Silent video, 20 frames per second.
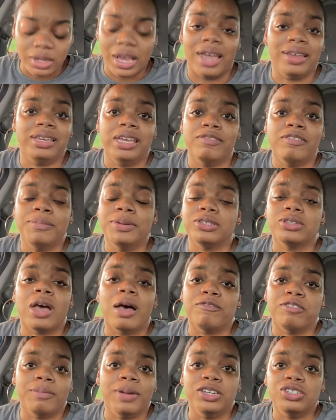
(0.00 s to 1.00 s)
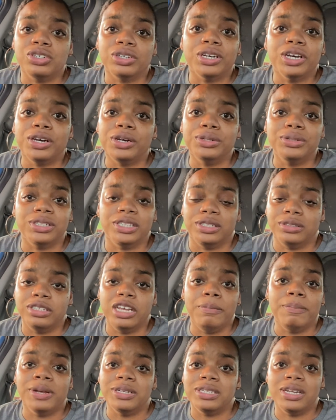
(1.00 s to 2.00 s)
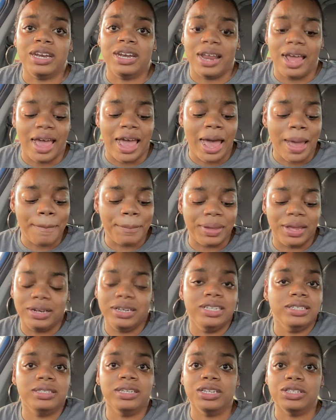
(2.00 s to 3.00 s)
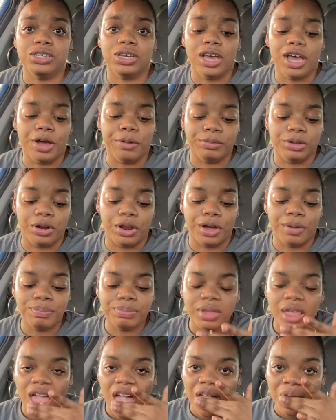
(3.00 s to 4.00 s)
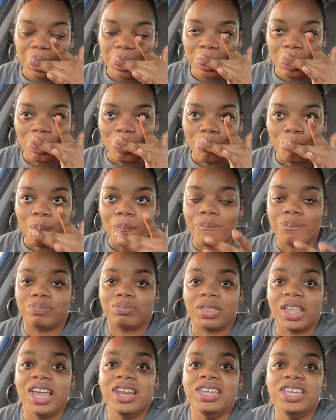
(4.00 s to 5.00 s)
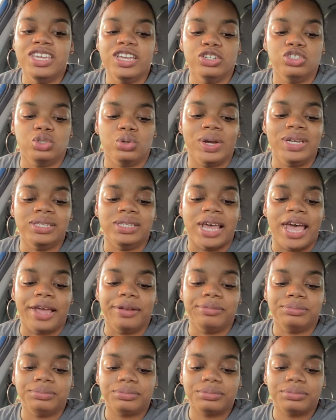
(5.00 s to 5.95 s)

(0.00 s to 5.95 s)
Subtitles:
I give him his confirmation code and he puts it in the app and he's good to go, you know. And he enjoys that.